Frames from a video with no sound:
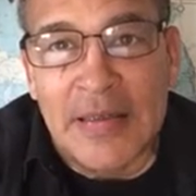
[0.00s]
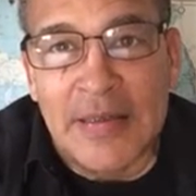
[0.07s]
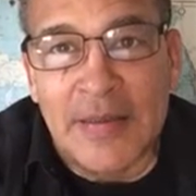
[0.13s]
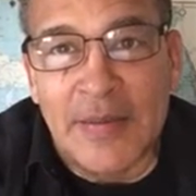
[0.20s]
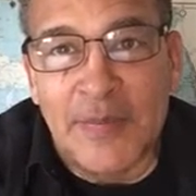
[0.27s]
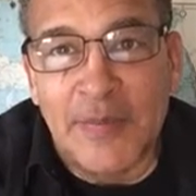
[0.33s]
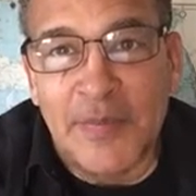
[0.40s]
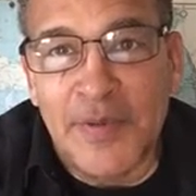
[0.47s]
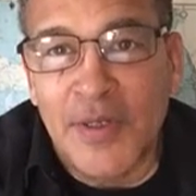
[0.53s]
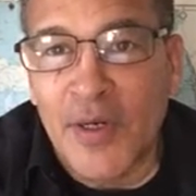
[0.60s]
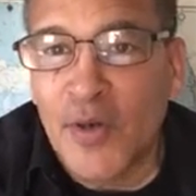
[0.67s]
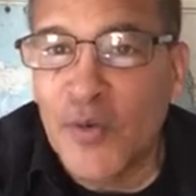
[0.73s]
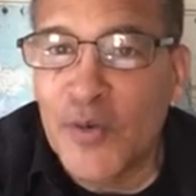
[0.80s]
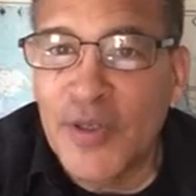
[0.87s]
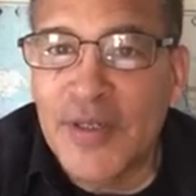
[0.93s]
Um, you
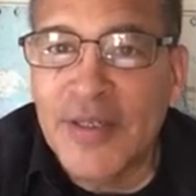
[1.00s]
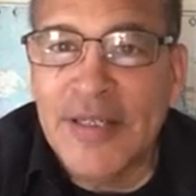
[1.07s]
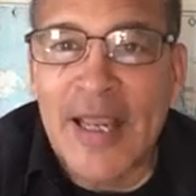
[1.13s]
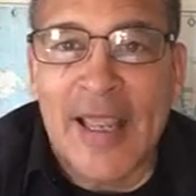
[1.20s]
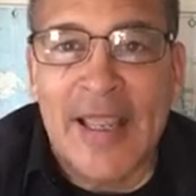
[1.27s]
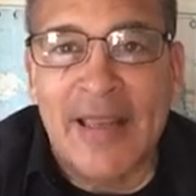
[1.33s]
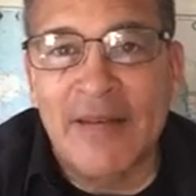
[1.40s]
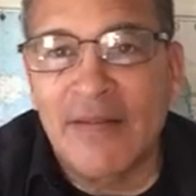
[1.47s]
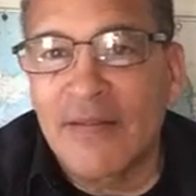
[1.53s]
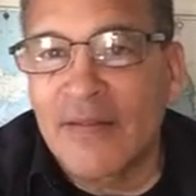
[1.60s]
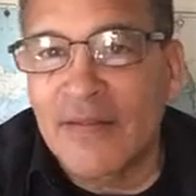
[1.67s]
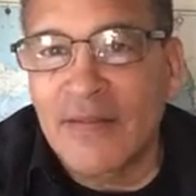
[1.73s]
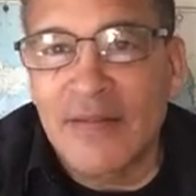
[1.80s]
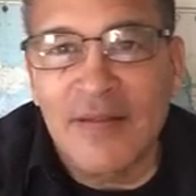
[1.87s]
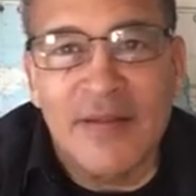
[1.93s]
know, you date,
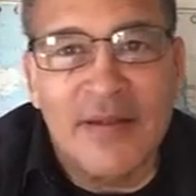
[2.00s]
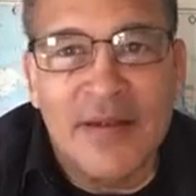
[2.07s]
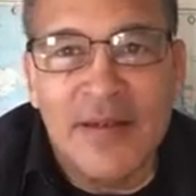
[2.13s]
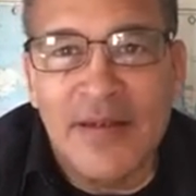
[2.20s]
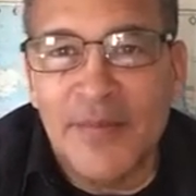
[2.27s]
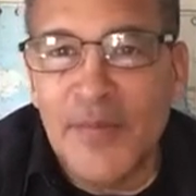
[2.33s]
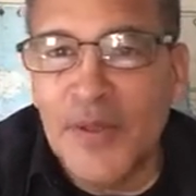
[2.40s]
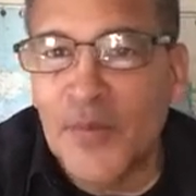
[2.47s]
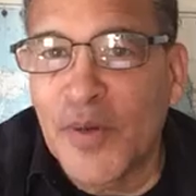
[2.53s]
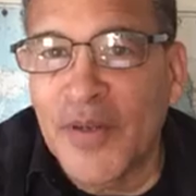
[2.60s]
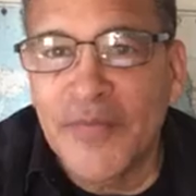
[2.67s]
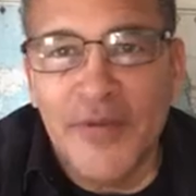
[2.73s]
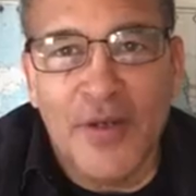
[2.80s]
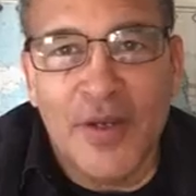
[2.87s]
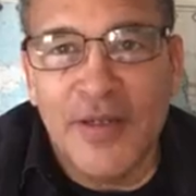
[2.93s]
uh, my
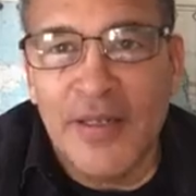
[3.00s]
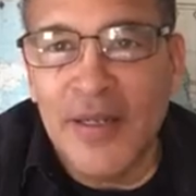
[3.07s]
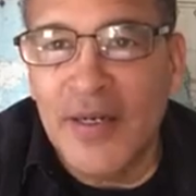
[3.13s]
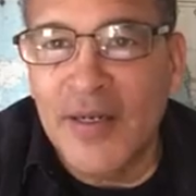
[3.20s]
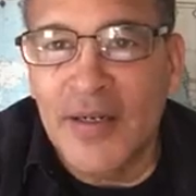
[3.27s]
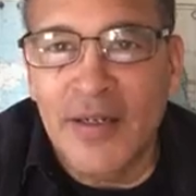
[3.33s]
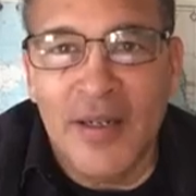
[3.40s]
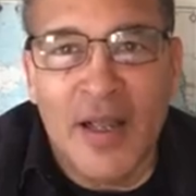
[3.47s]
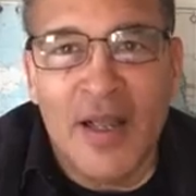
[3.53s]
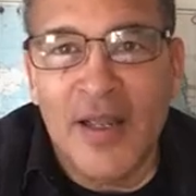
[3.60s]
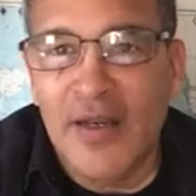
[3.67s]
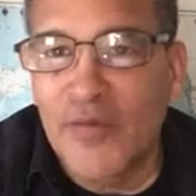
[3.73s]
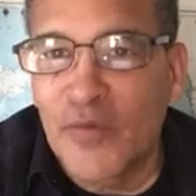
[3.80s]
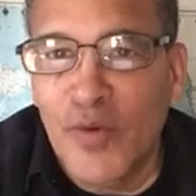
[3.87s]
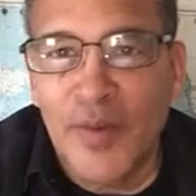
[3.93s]
wife and I dated a
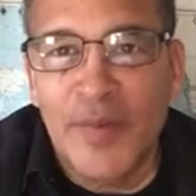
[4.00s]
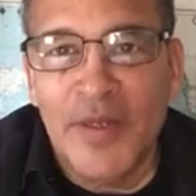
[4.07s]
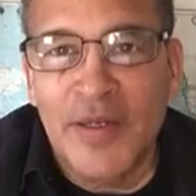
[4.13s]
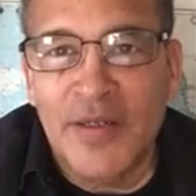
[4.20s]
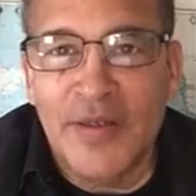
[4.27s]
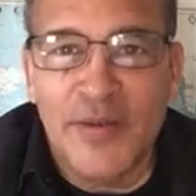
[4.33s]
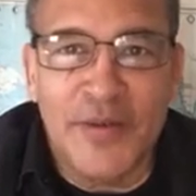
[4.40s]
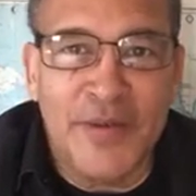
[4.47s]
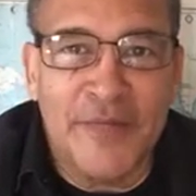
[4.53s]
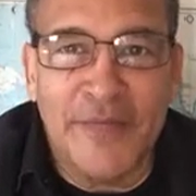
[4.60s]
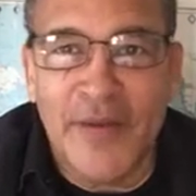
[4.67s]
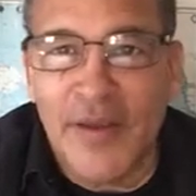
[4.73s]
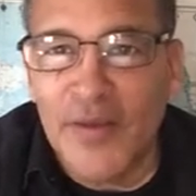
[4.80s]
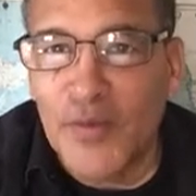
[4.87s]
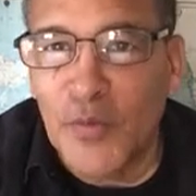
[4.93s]
lot of women until you
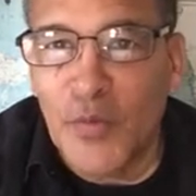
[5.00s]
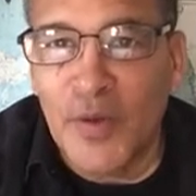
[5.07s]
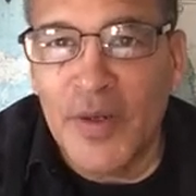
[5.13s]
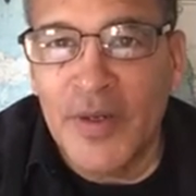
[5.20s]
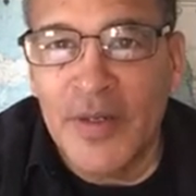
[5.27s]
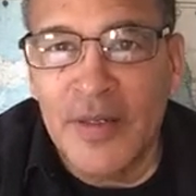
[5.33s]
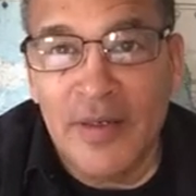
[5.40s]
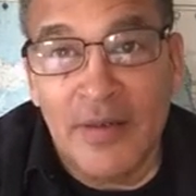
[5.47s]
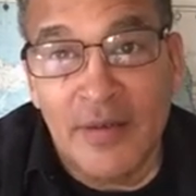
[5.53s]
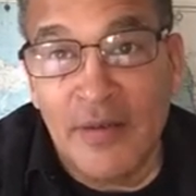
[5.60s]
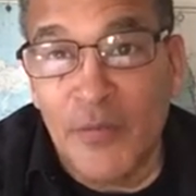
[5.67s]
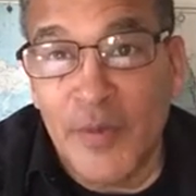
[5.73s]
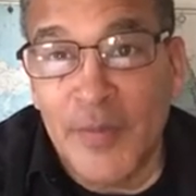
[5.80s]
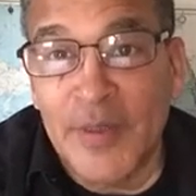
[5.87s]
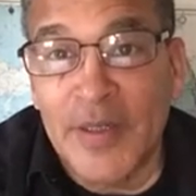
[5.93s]
found the one,
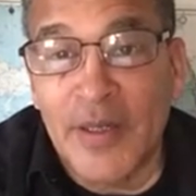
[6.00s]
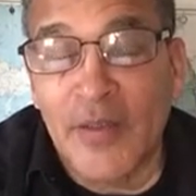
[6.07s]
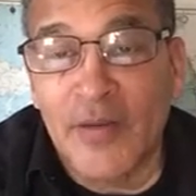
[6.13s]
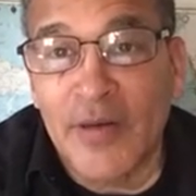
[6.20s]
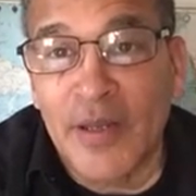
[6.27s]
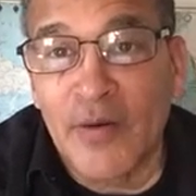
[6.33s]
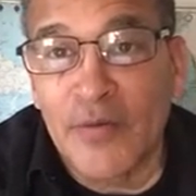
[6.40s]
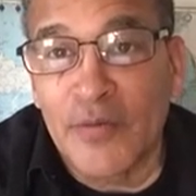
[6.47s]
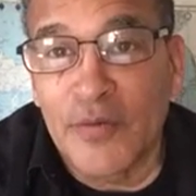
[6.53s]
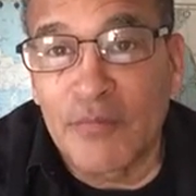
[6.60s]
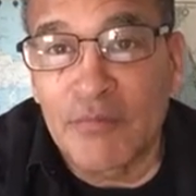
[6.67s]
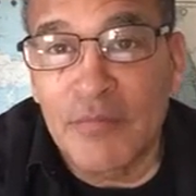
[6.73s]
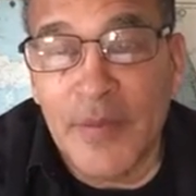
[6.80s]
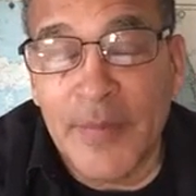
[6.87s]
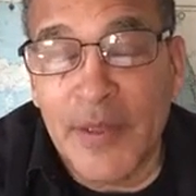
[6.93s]
and we've been together now
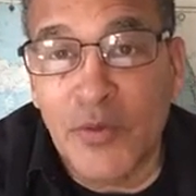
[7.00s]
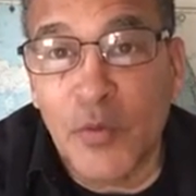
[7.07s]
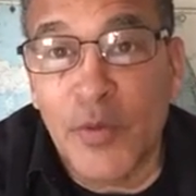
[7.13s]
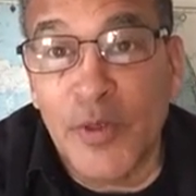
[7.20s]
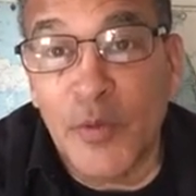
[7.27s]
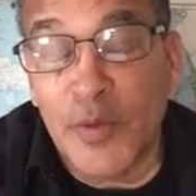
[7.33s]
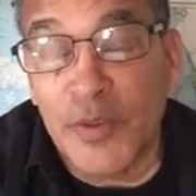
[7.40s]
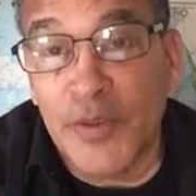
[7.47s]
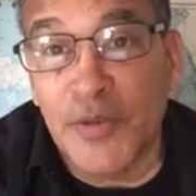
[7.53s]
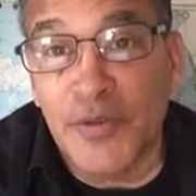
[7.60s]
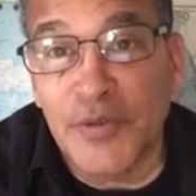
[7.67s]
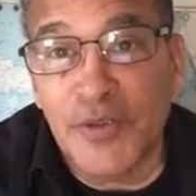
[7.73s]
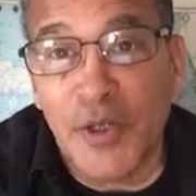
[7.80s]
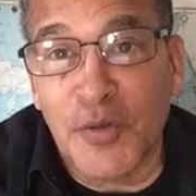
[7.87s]
over about 21 years.